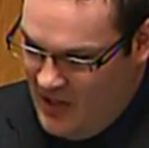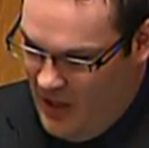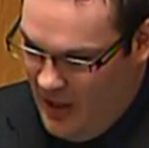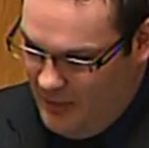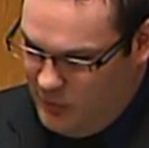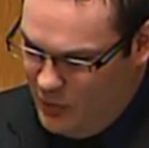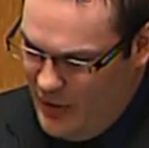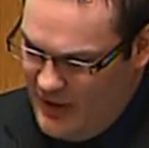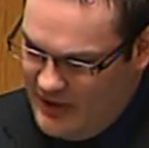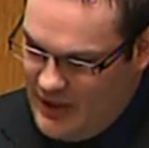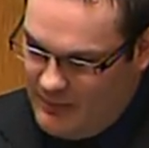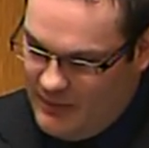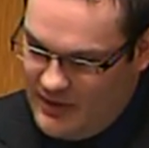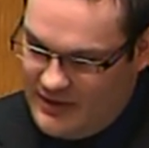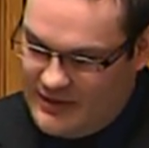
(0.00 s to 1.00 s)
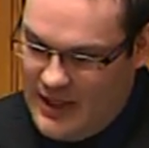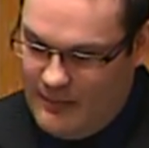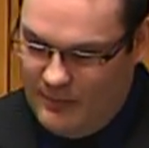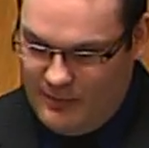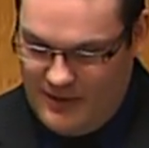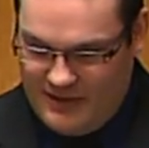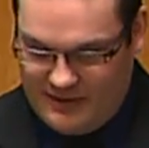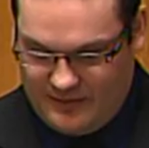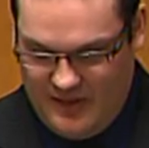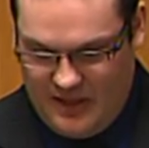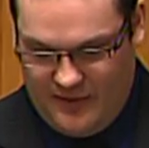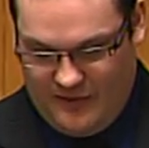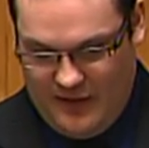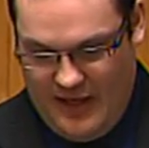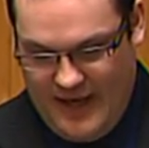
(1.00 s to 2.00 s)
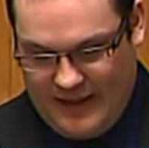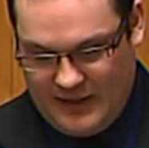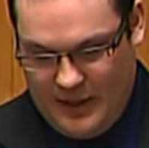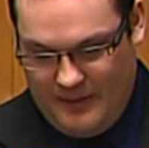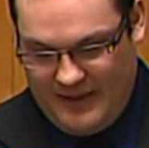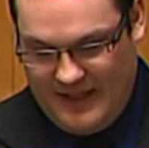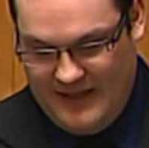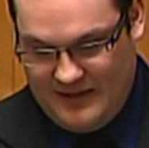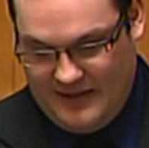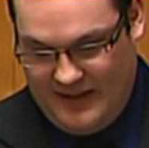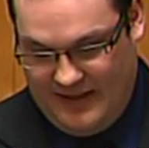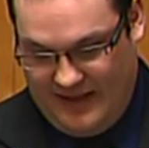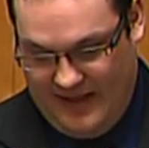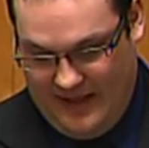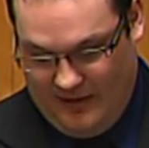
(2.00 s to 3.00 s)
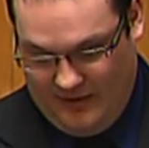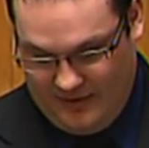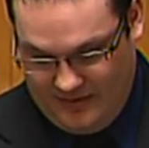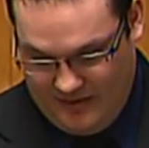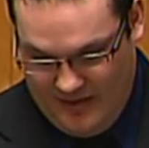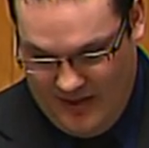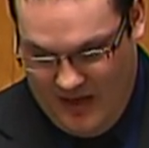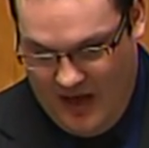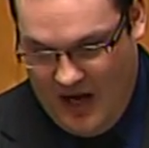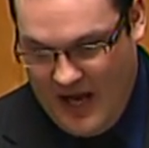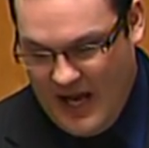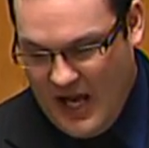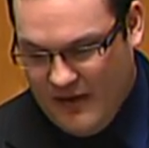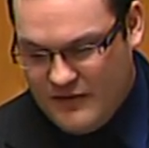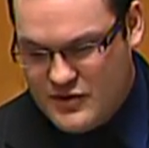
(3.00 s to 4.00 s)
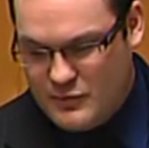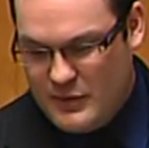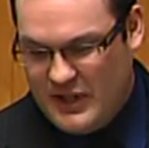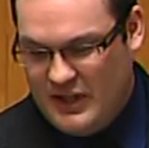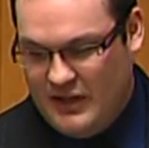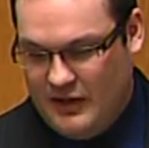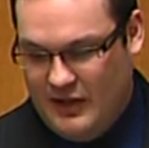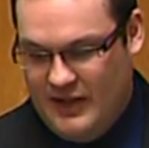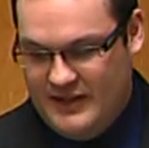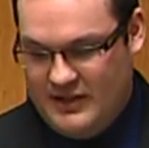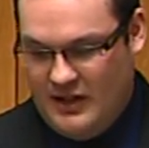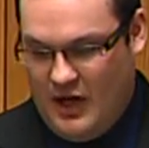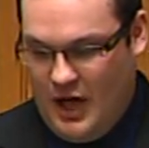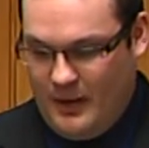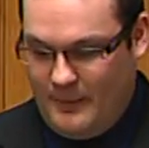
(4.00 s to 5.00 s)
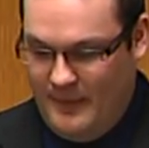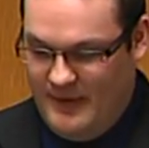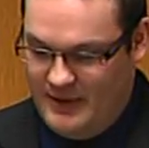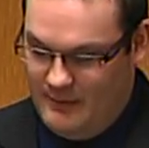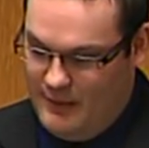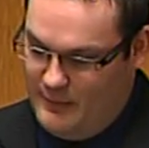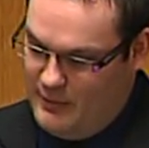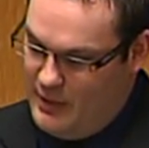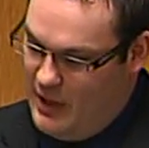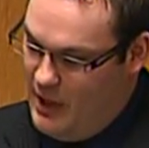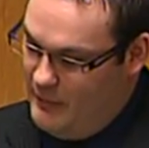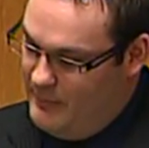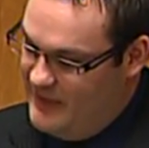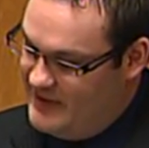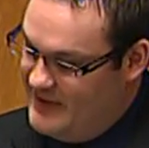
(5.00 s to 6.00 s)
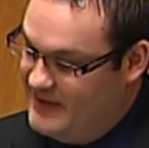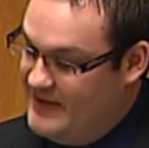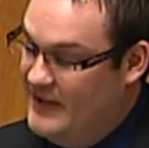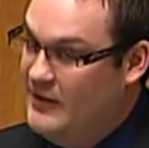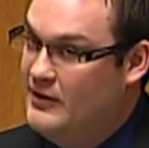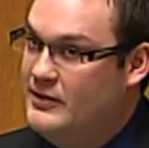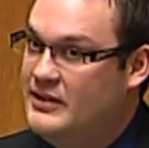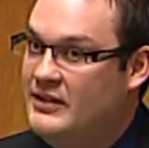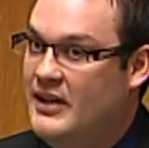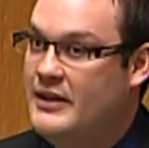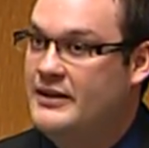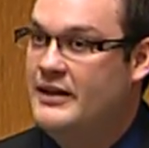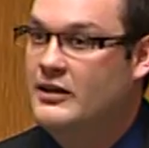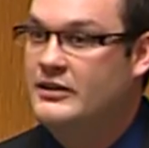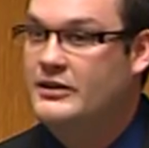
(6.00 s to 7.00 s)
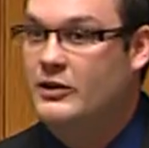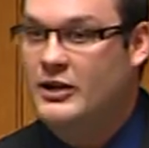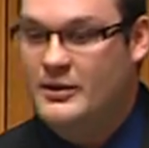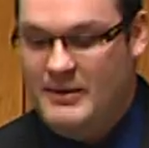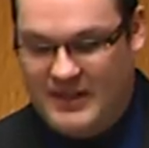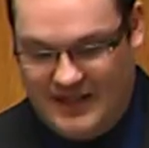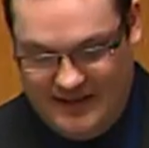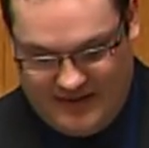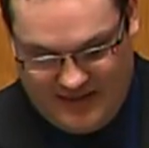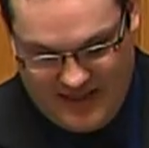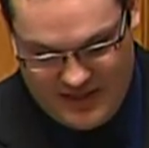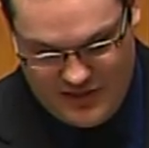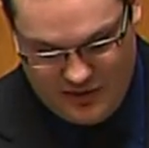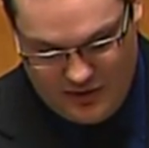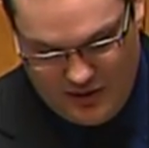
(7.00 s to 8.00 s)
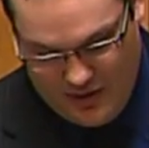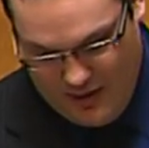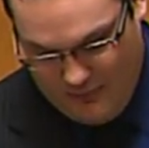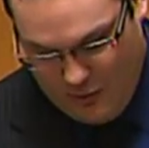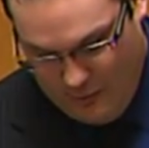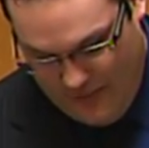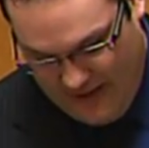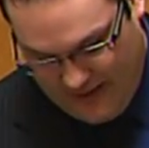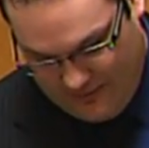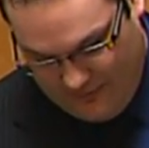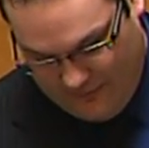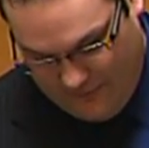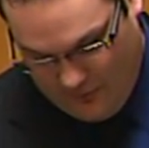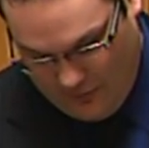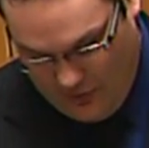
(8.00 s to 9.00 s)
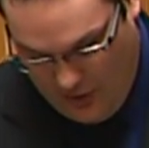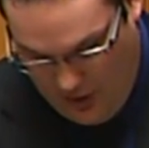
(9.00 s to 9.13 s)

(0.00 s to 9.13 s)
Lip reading: Our employment numbers, coupled with the strength of our economic indicators, high average weekly earnings and optimism among our business signals that there is going to be continued momentum for